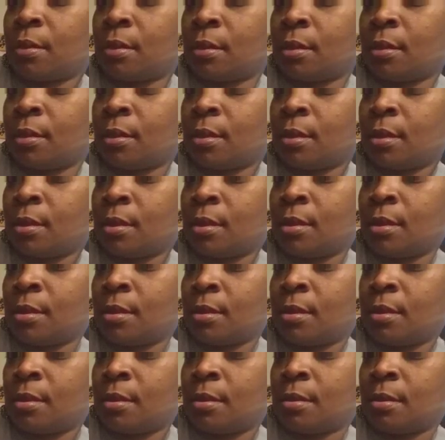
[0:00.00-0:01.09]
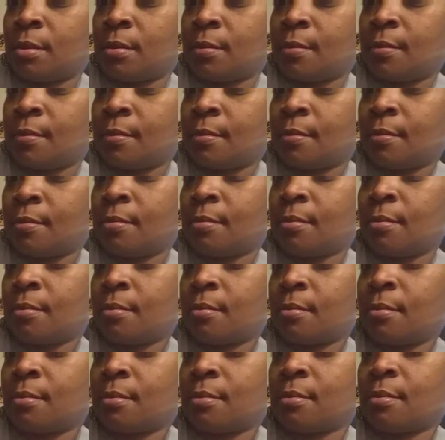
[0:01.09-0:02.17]

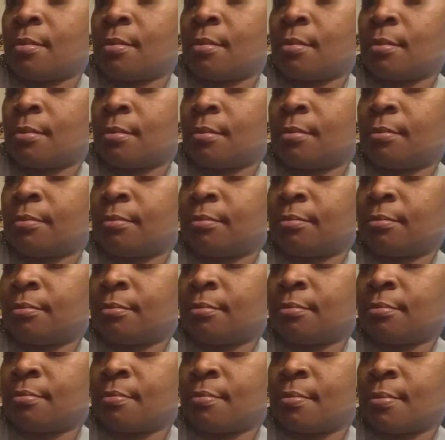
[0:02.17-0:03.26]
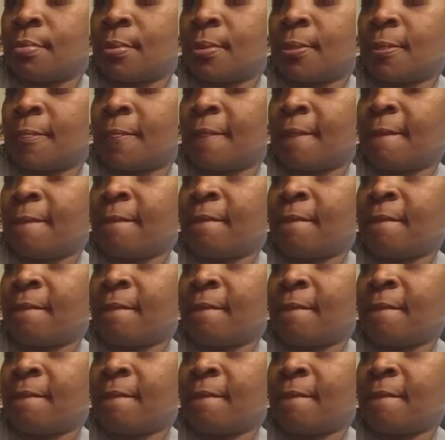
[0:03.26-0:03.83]
Nothing is said.